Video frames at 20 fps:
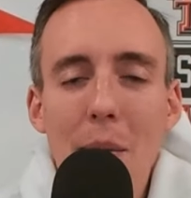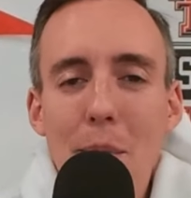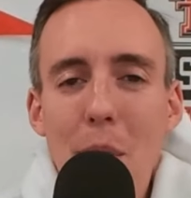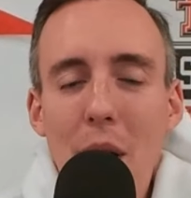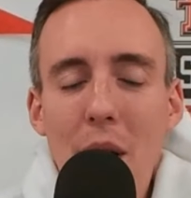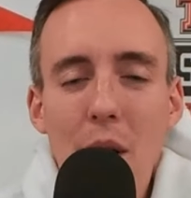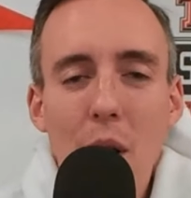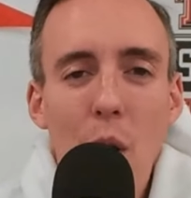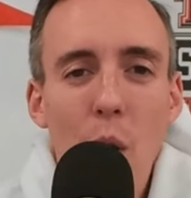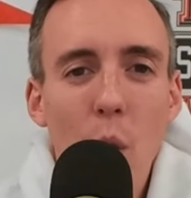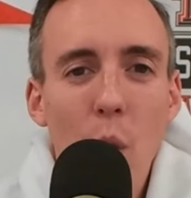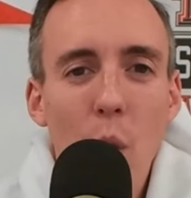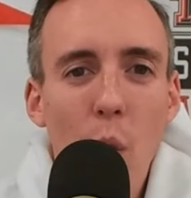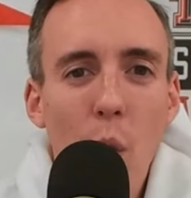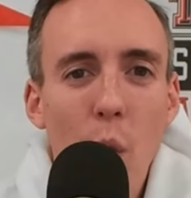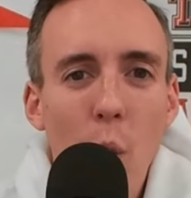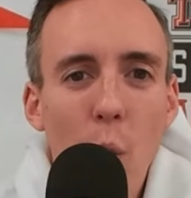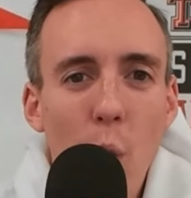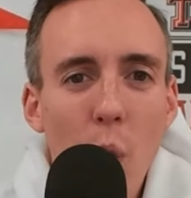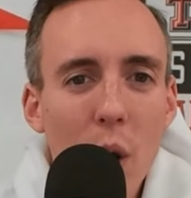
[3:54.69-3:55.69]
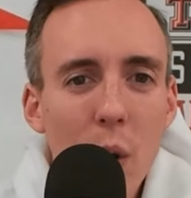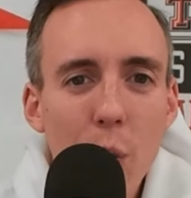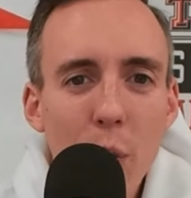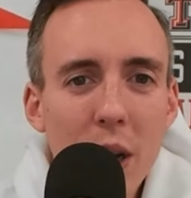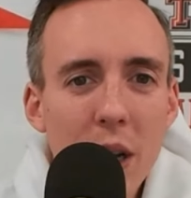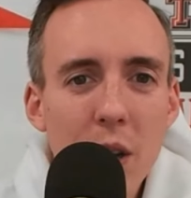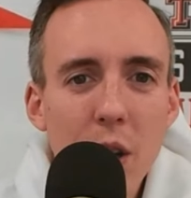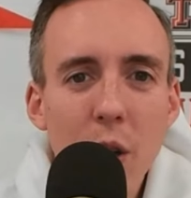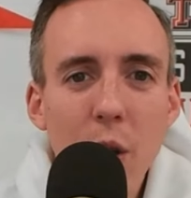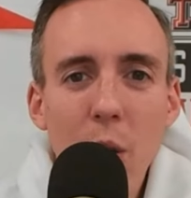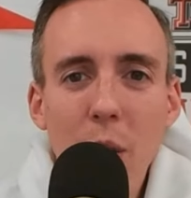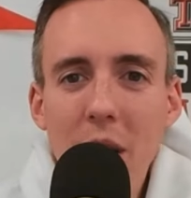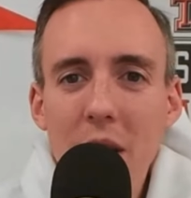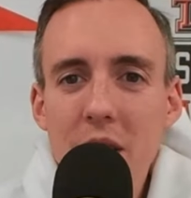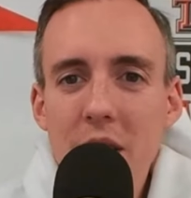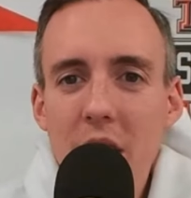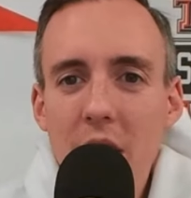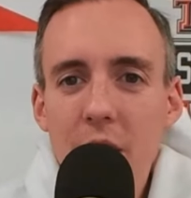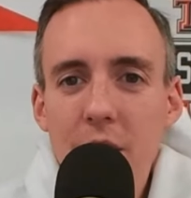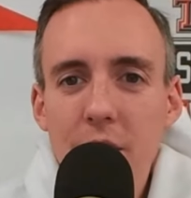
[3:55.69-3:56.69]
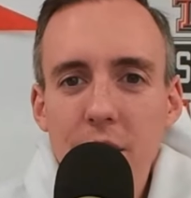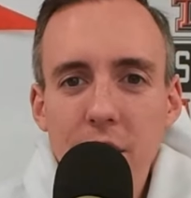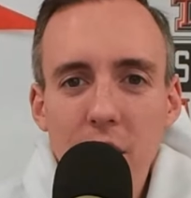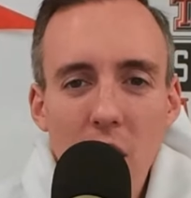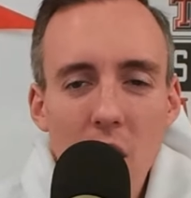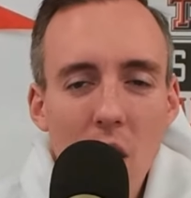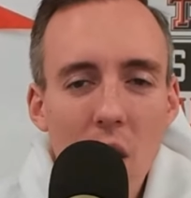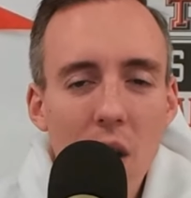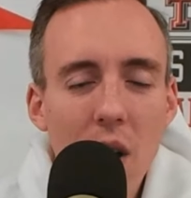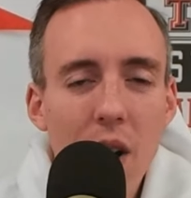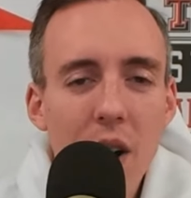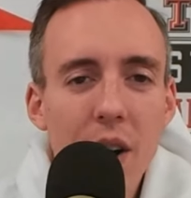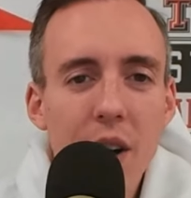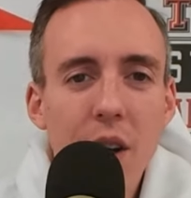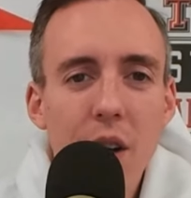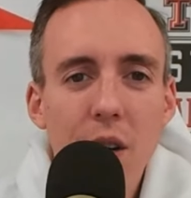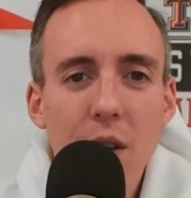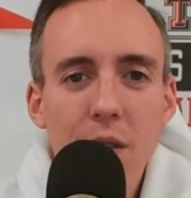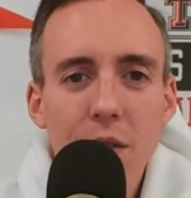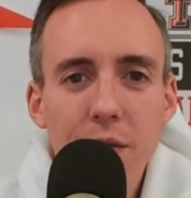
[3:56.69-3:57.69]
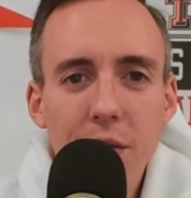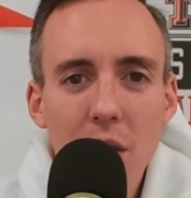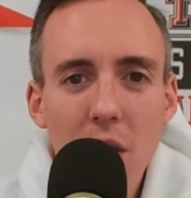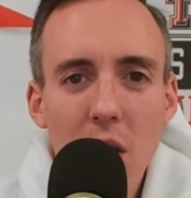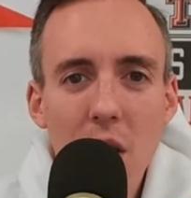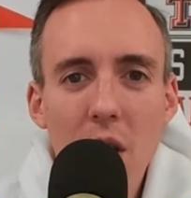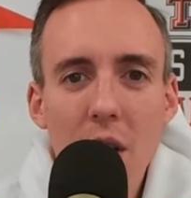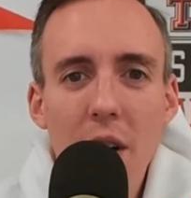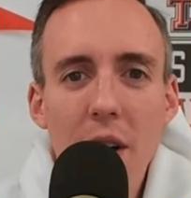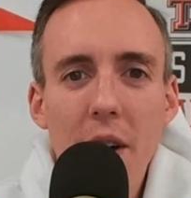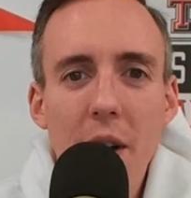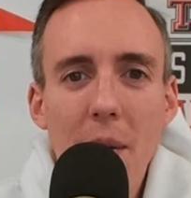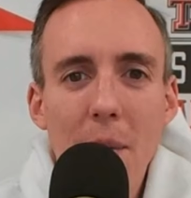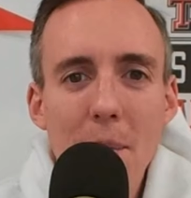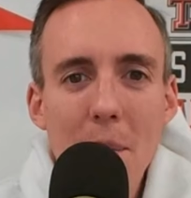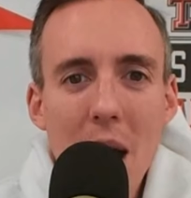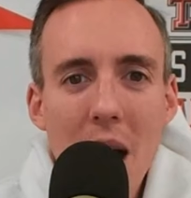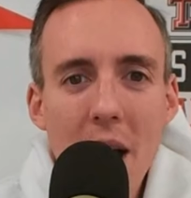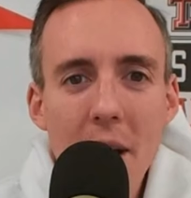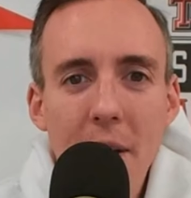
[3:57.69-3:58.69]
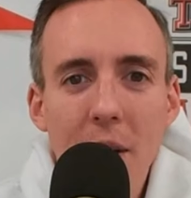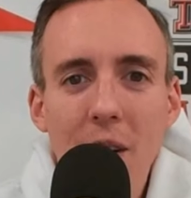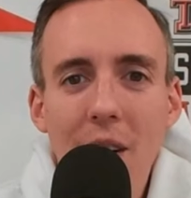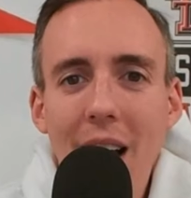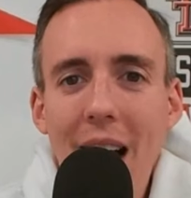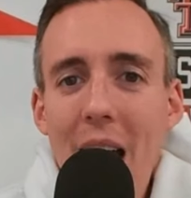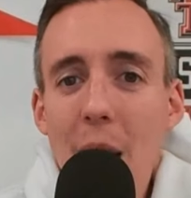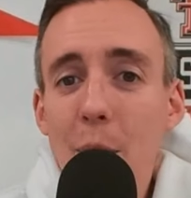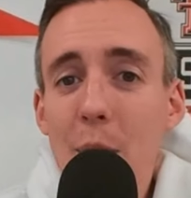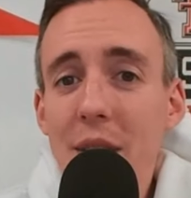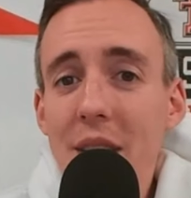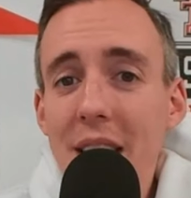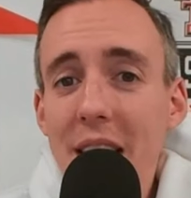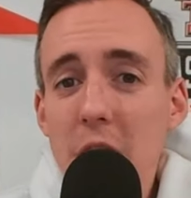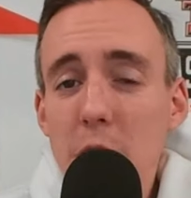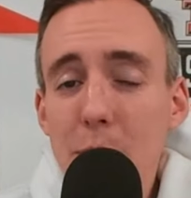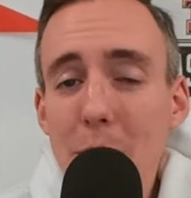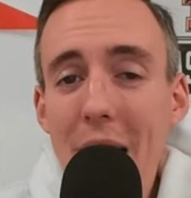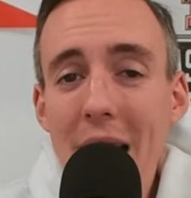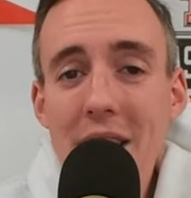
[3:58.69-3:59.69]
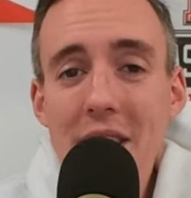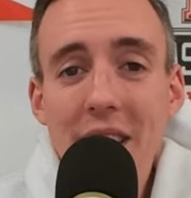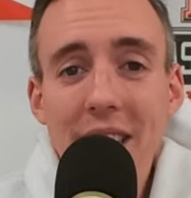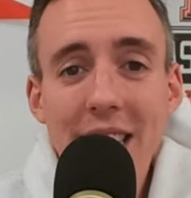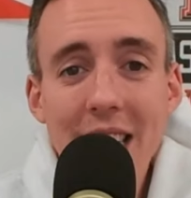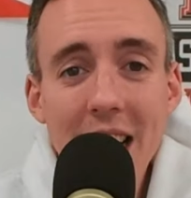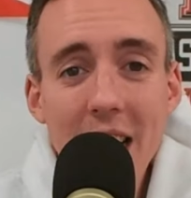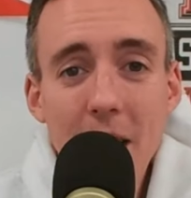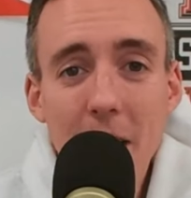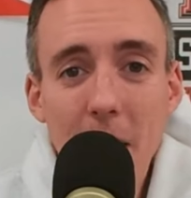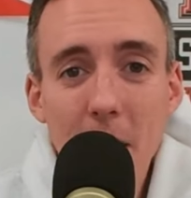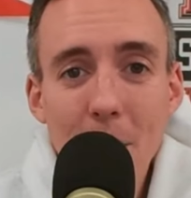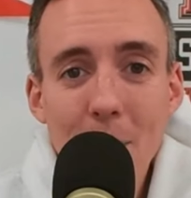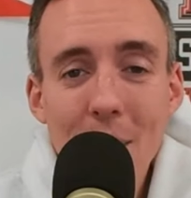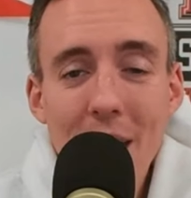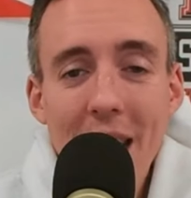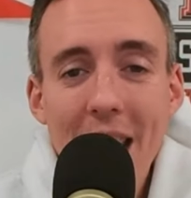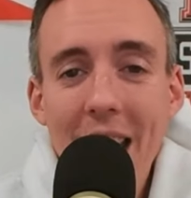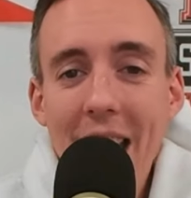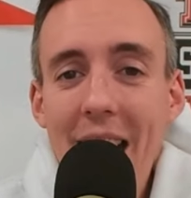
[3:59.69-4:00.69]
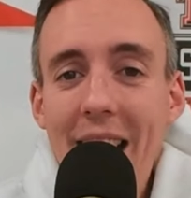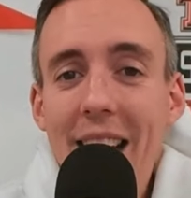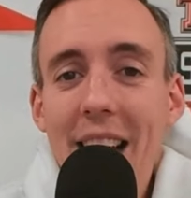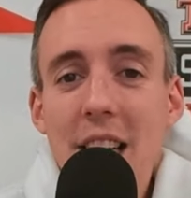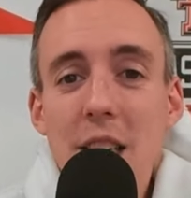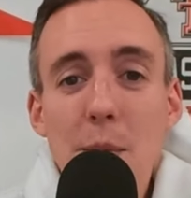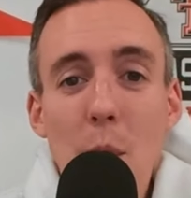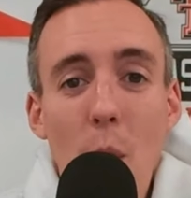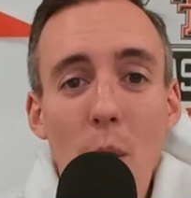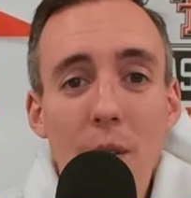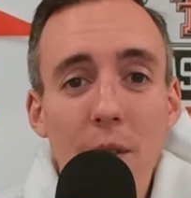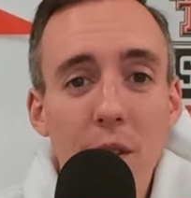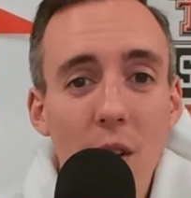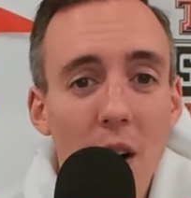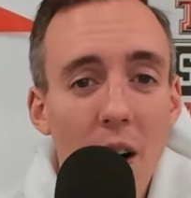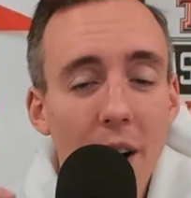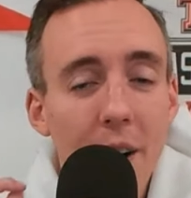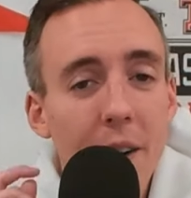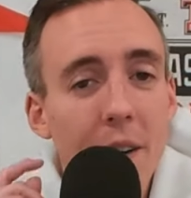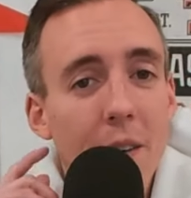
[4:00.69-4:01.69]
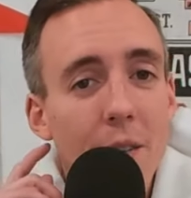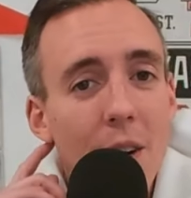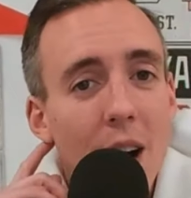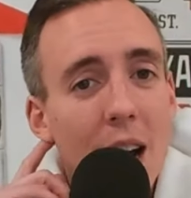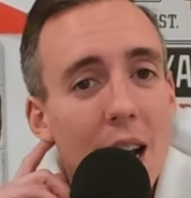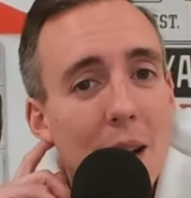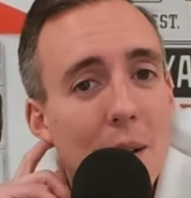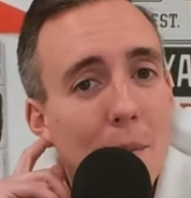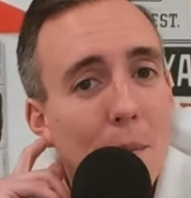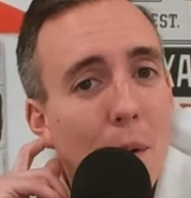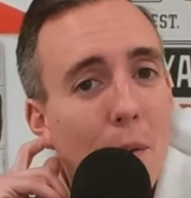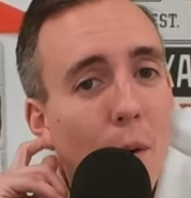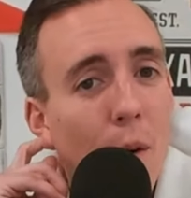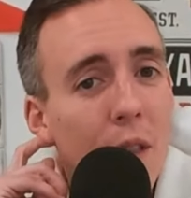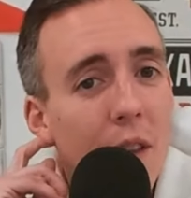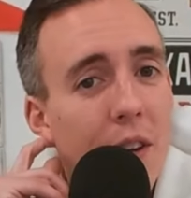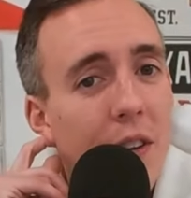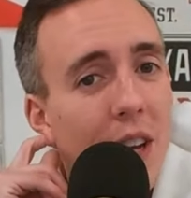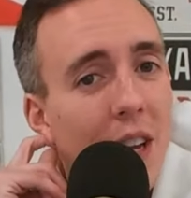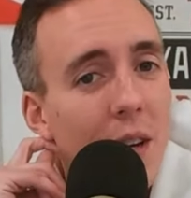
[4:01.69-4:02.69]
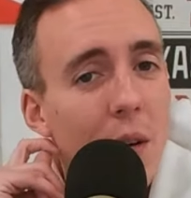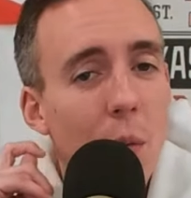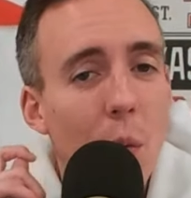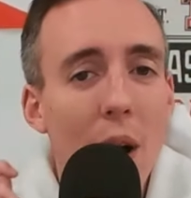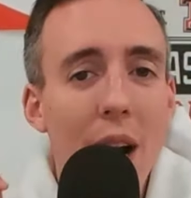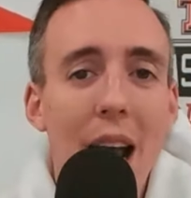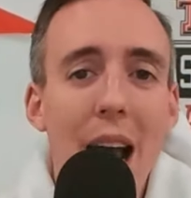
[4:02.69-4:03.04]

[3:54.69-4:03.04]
But what we do is a flawed, flawed model. And with each passing year, it gets more flawed, right? Before the season, what